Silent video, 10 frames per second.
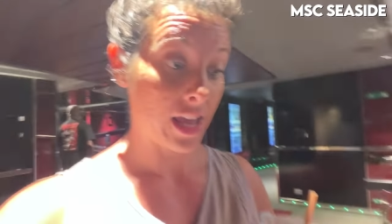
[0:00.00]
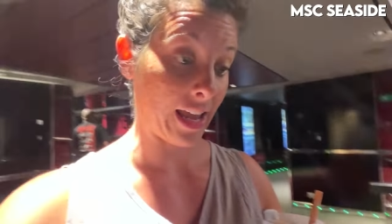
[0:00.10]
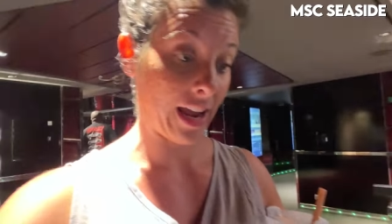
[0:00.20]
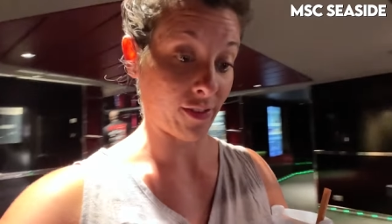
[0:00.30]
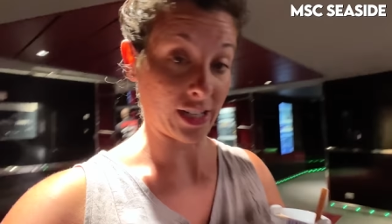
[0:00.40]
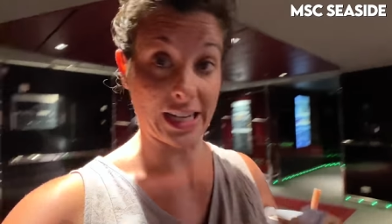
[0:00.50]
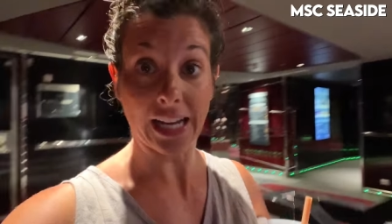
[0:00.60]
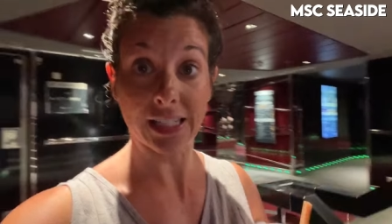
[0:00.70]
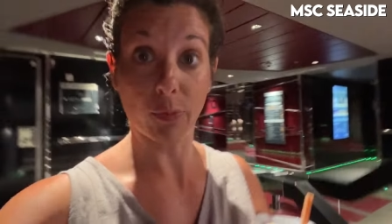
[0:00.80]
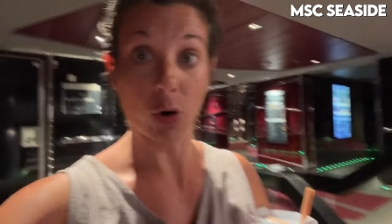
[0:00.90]
they have a
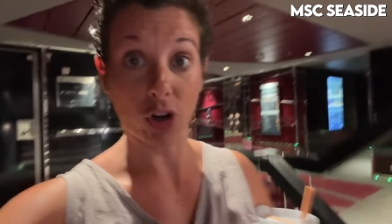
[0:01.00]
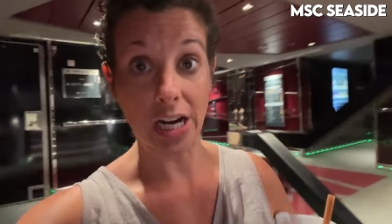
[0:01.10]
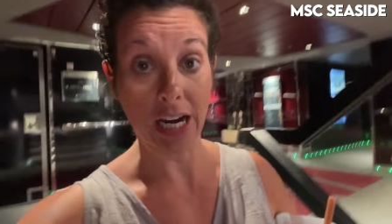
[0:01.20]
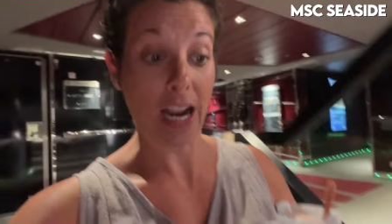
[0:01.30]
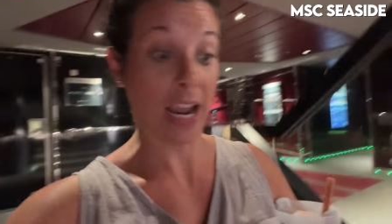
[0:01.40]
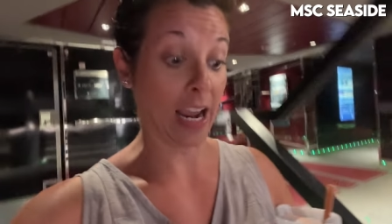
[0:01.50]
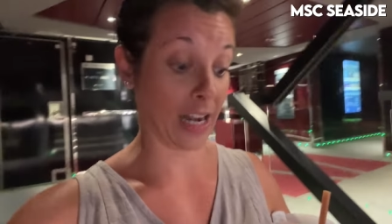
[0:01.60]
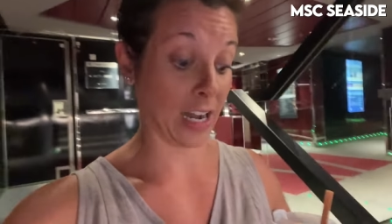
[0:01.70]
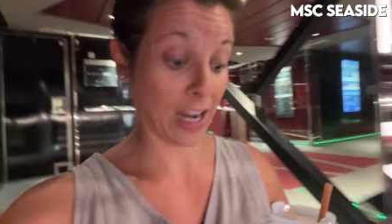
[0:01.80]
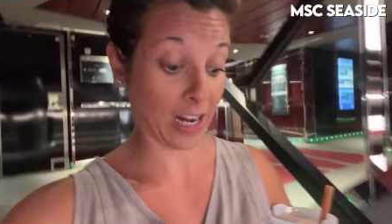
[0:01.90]
dance party,
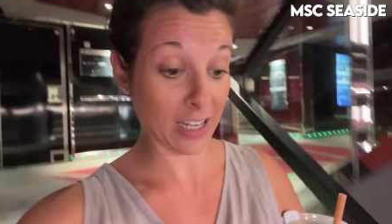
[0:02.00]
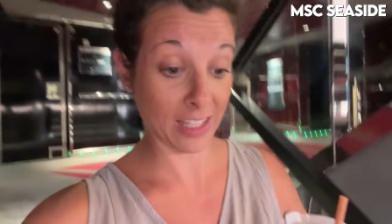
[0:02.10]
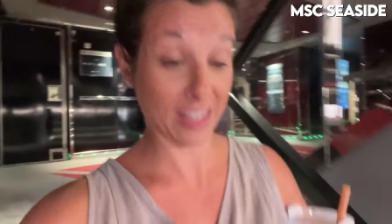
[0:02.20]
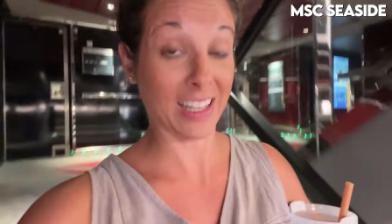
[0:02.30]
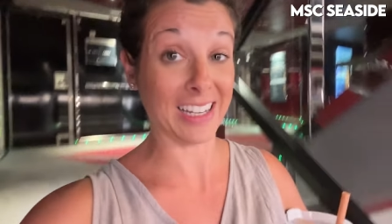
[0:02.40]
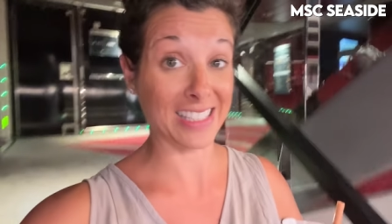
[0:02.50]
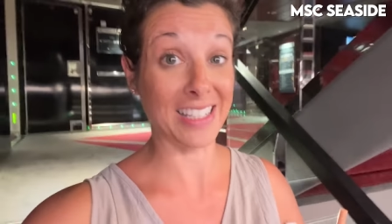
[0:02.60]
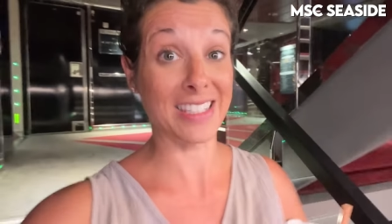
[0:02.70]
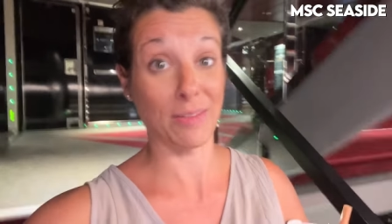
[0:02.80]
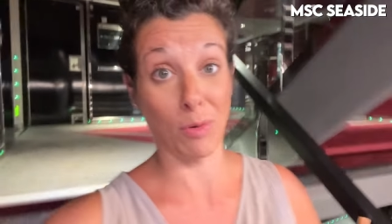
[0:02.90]
and I think that
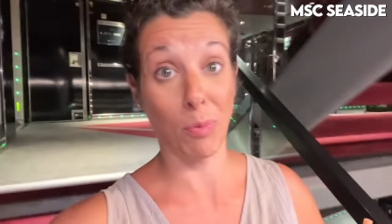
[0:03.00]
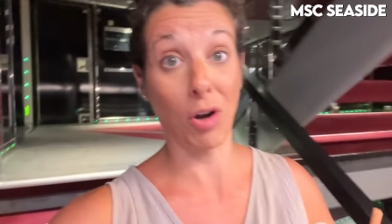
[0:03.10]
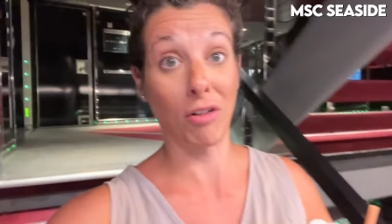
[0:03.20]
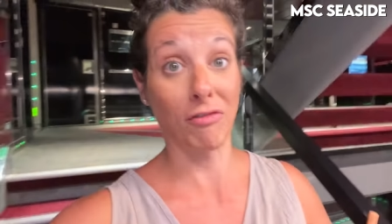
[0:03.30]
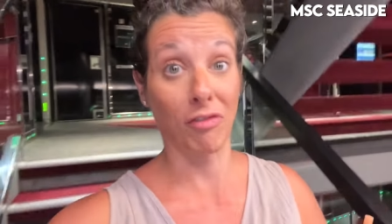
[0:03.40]
sets them apart